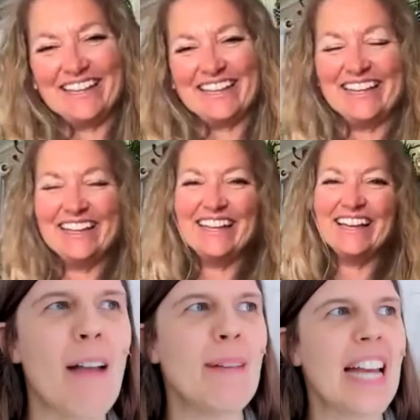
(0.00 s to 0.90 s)
but
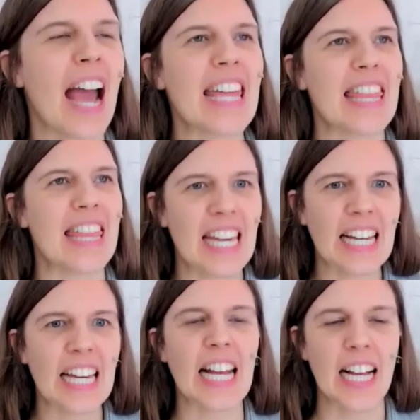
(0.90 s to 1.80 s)
I mean, I think
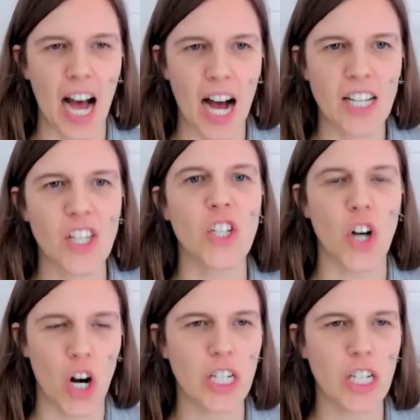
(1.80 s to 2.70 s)
it can
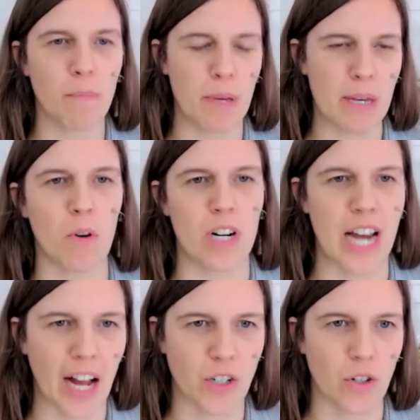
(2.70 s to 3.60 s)
start to be more
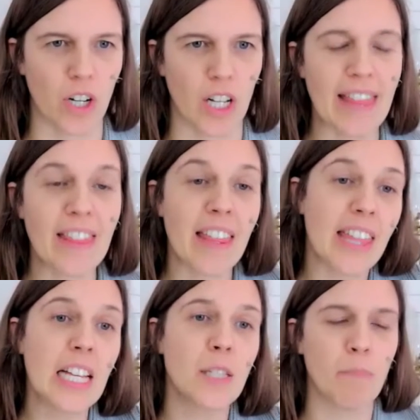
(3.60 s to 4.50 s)
natural. And the
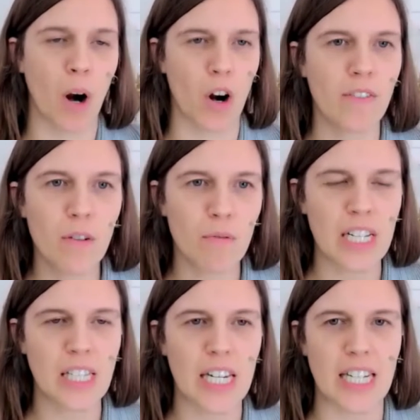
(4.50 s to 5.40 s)
thing is, part of the
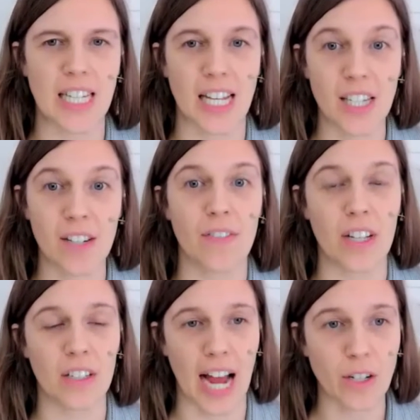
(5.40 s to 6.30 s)
reason it doesn't
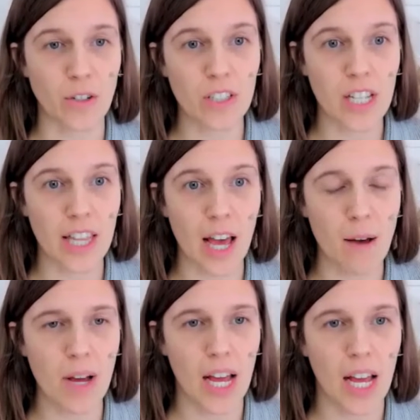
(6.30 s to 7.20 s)
feel natural to them
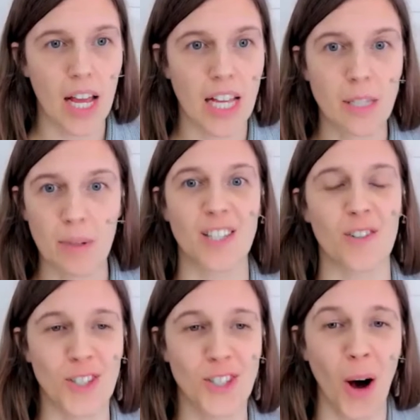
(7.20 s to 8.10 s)
is because
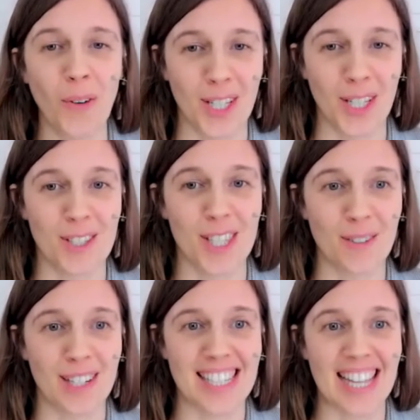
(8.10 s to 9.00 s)
they're so used
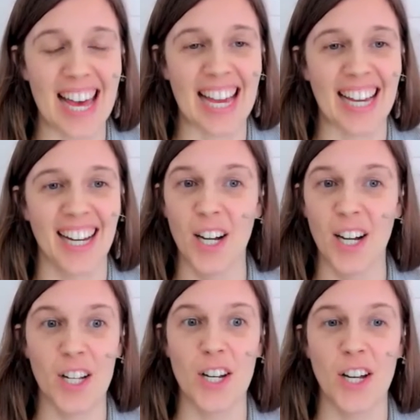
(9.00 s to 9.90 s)
to us like
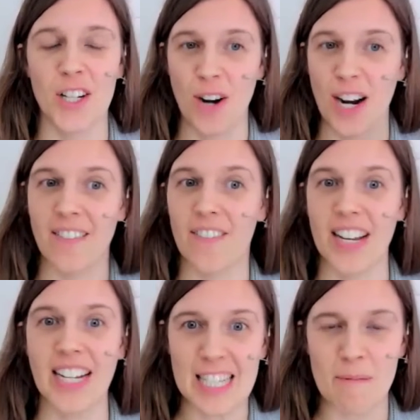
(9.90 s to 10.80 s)
trying to
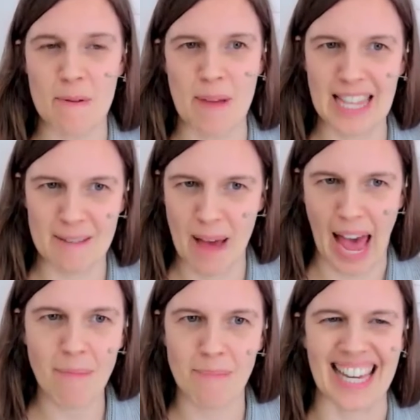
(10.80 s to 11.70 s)
fix them and make them
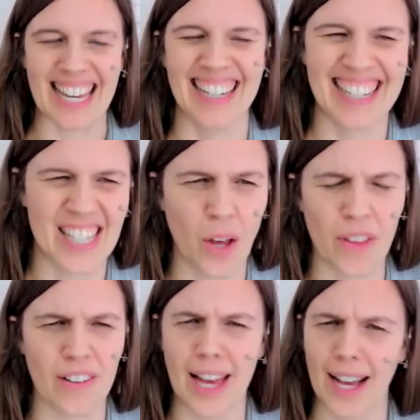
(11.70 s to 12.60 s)
happy. So
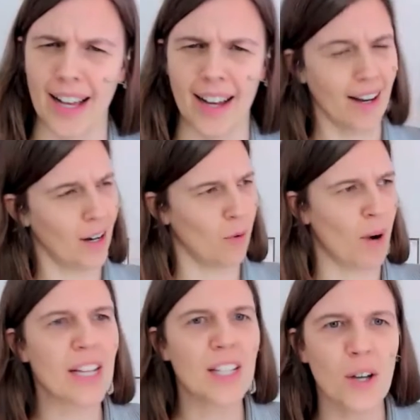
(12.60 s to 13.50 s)
they're like,
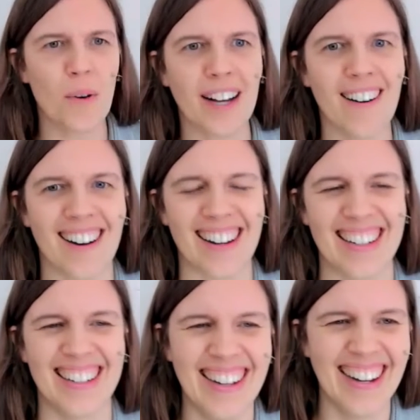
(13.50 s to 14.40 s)
what is going
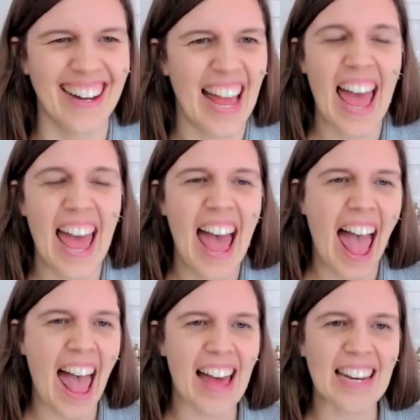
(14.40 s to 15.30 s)
on? Yeah.
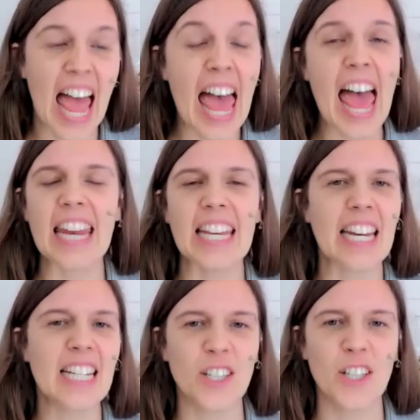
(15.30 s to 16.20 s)
And and
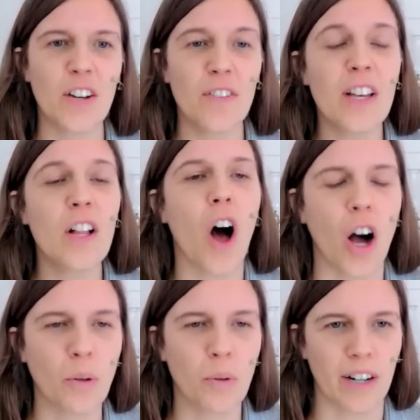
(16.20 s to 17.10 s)
again, it's going to feel
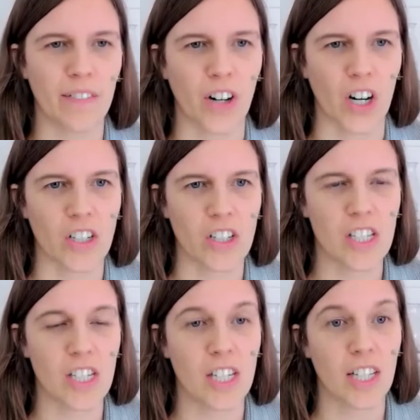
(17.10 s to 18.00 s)
awkward at
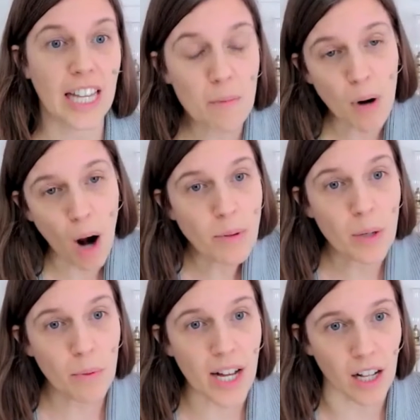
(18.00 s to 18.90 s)
first. Like it probably
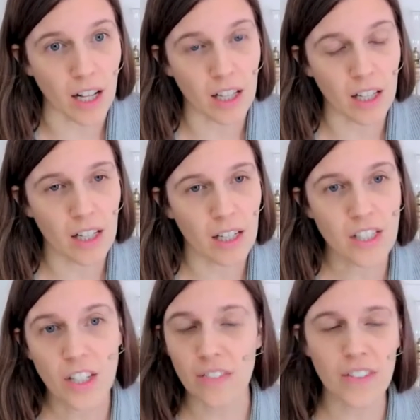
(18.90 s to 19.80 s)
will
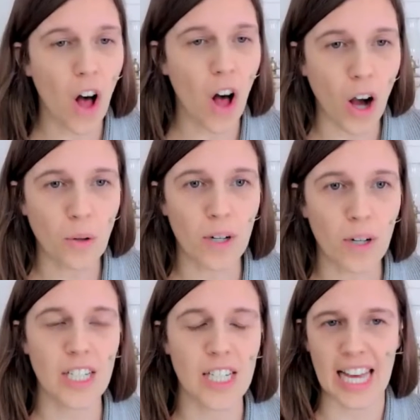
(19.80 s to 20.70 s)
it's going to feel mm-hmm.
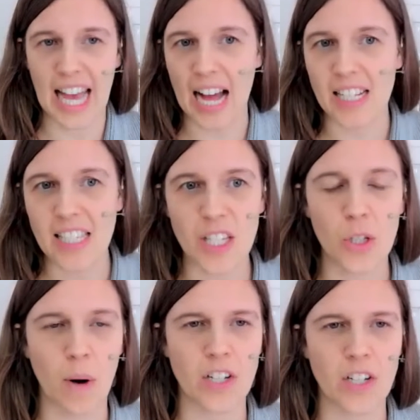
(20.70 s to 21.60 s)
awkward to like ask these
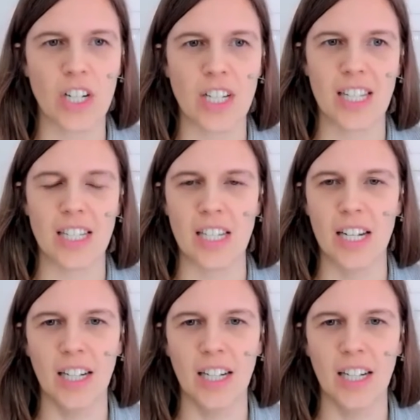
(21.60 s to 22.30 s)
questions and